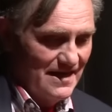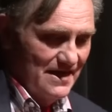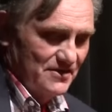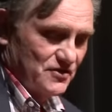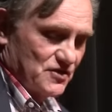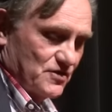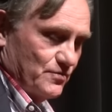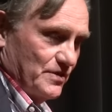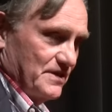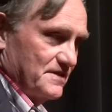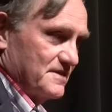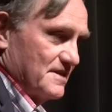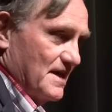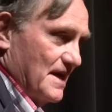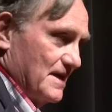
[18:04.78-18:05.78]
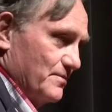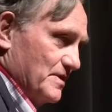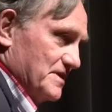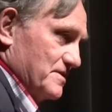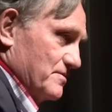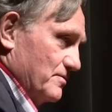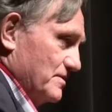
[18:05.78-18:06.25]
and squeeze
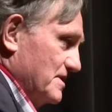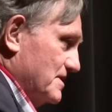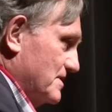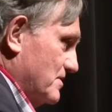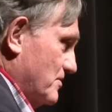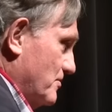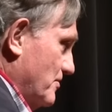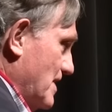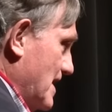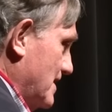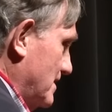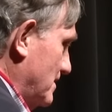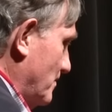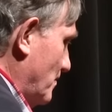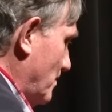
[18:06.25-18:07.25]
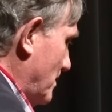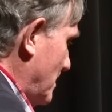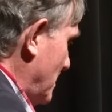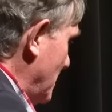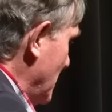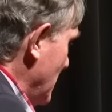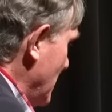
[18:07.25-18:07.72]
sideways through this crack in the
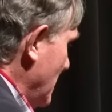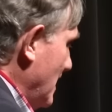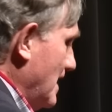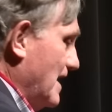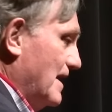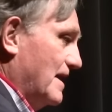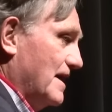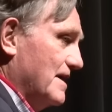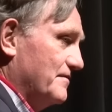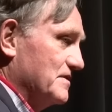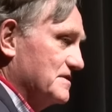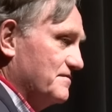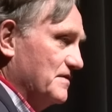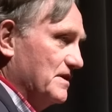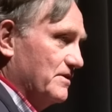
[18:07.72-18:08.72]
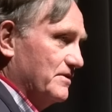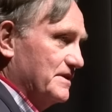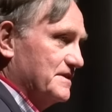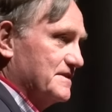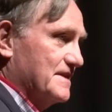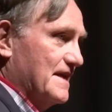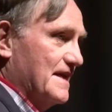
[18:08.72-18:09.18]
wall and I have this
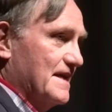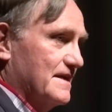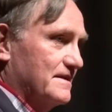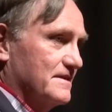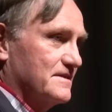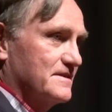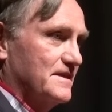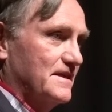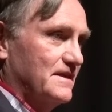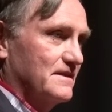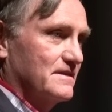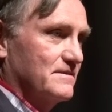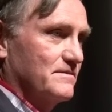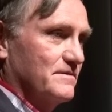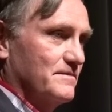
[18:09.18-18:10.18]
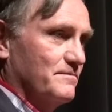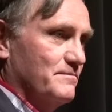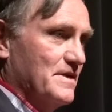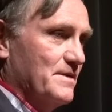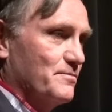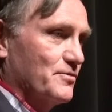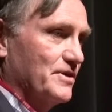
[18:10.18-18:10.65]
very sad, distinct
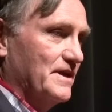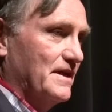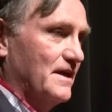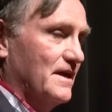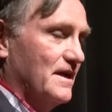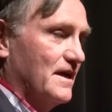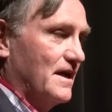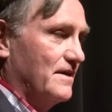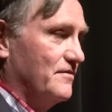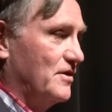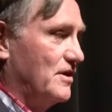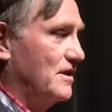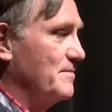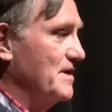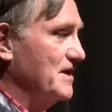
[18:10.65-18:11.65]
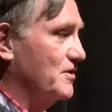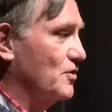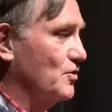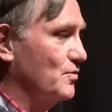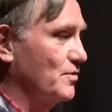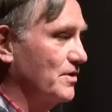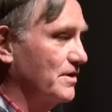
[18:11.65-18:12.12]
memory of all my
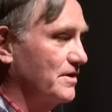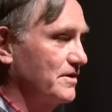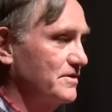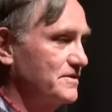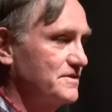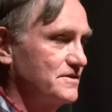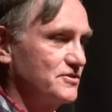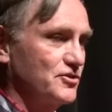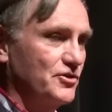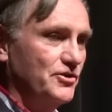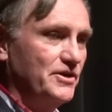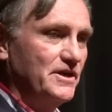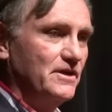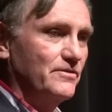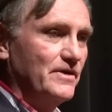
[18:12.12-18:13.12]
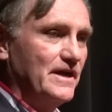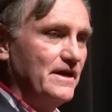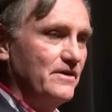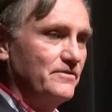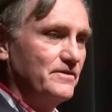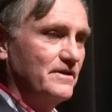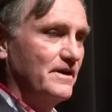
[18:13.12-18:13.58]
coworkers turning
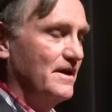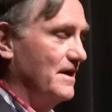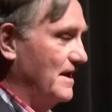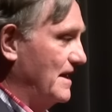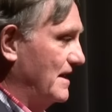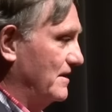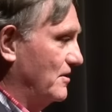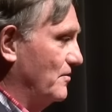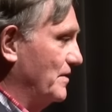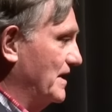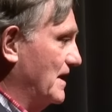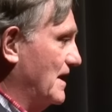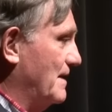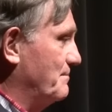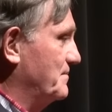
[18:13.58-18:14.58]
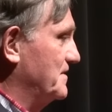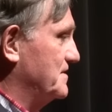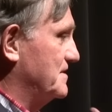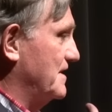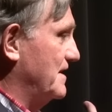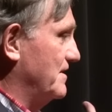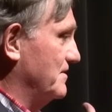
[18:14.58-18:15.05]
around and going up the
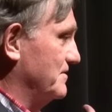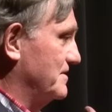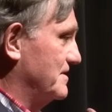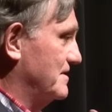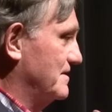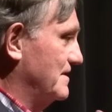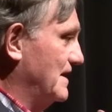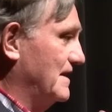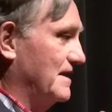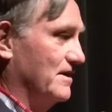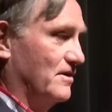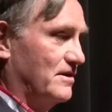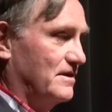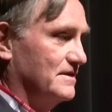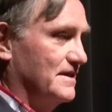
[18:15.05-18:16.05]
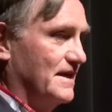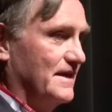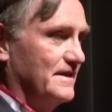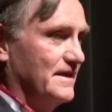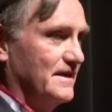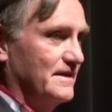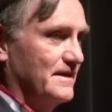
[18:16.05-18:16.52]
stairs, and they all
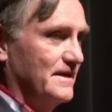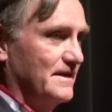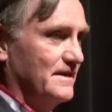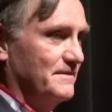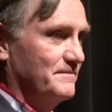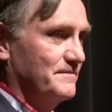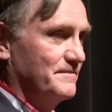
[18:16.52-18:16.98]
died that day.